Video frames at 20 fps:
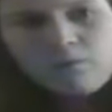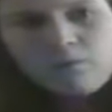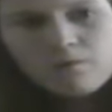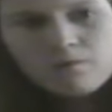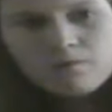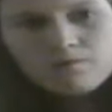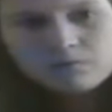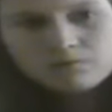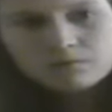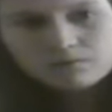I had a
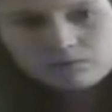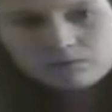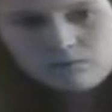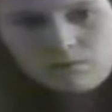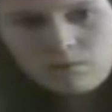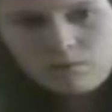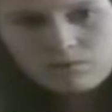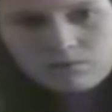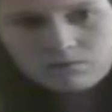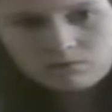chocolate
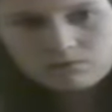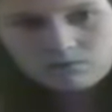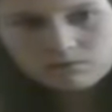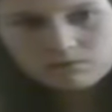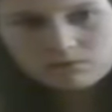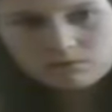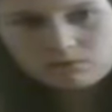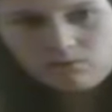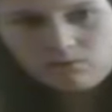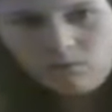eating
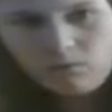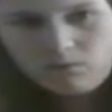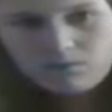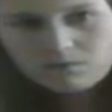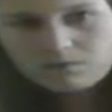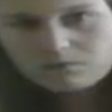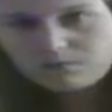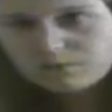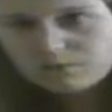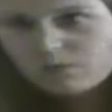competition one
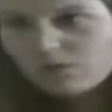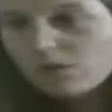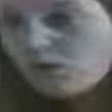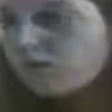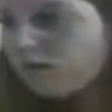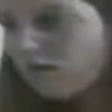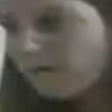afternoon. They have a...